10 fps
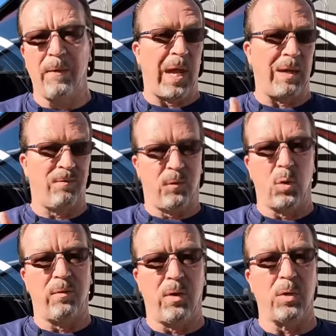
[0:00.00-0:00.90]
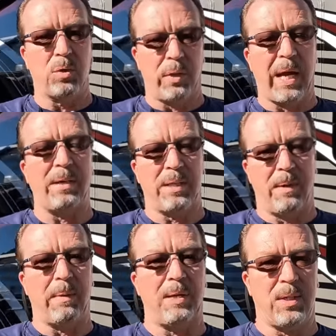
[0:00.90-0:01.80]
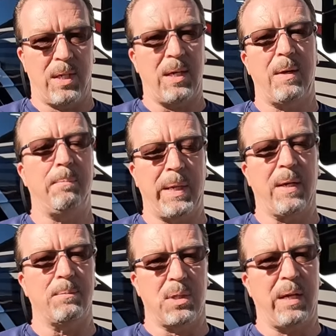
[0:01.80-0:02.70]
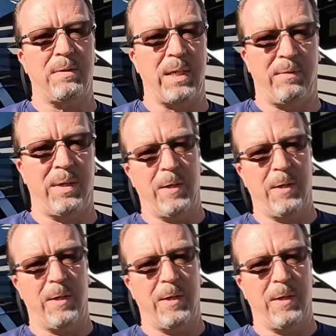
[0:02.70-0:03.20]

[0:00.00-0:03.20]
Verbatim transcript: At four volts, we actually mention it and it becomes life safety.